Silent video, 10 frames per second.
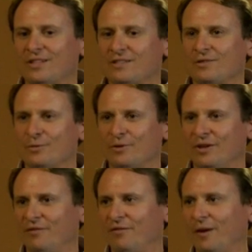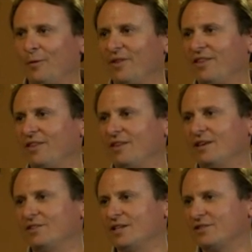doesn't really fit
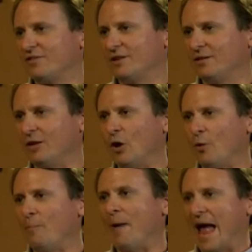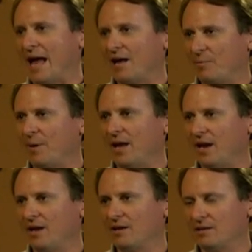within just the low back
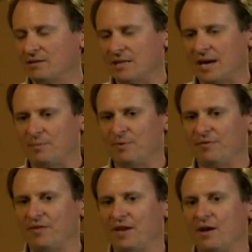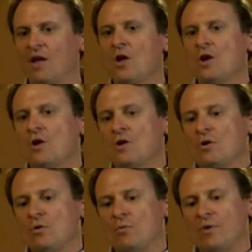pain type of thing.
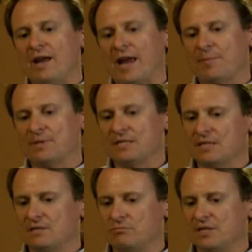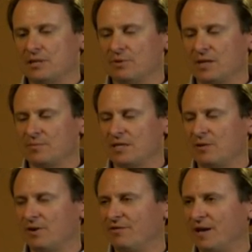What happens is when someone comes in, I
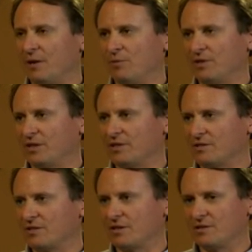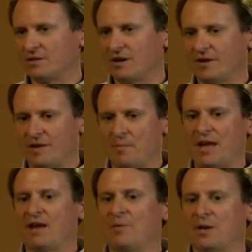want to find out what their concerns are, and they
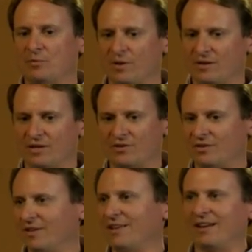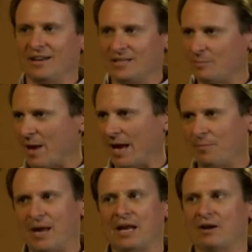may come in with initially that it is back
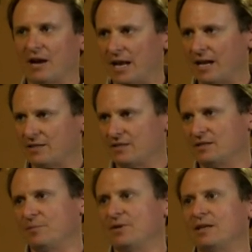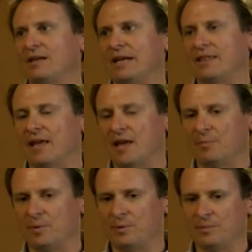pain or headaches or something like
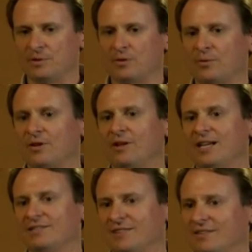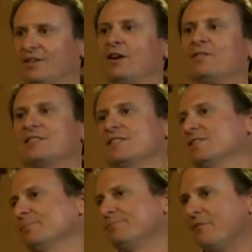that, but people don't realize that the nervous
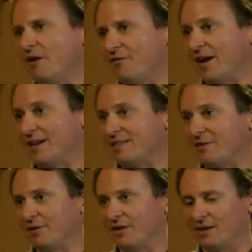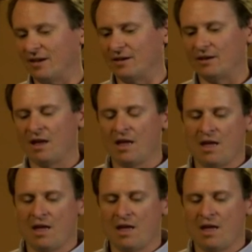system affects everything, and